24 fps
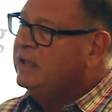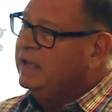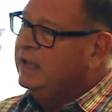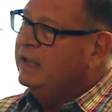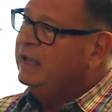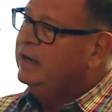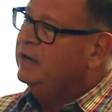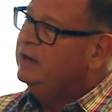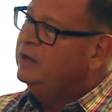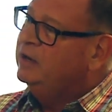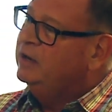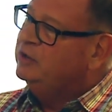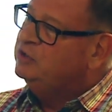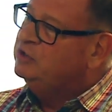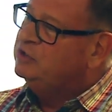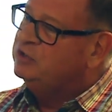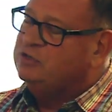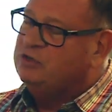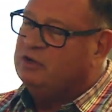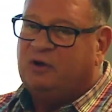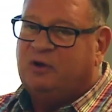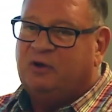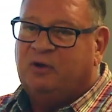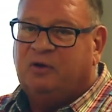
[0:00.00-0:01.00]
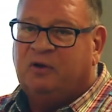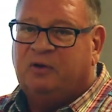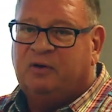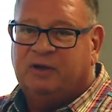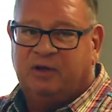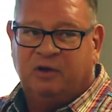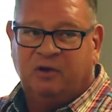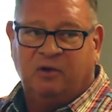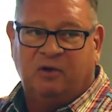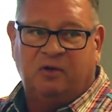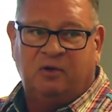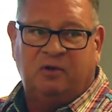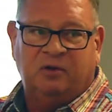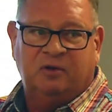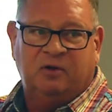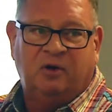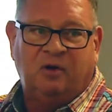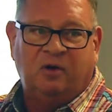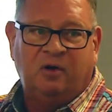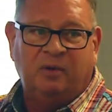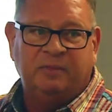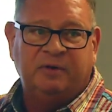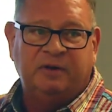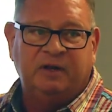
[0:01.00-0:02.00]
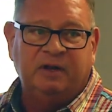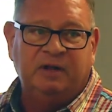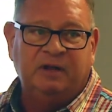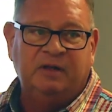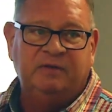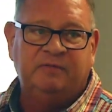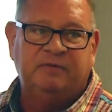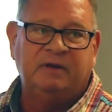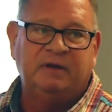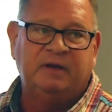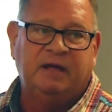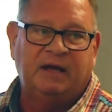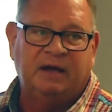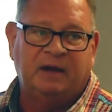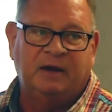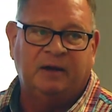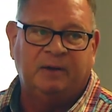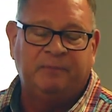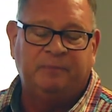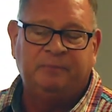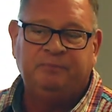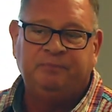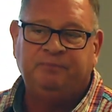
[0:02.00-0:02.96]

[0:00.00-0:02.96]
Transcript: and it just all, it all calmed and evened out.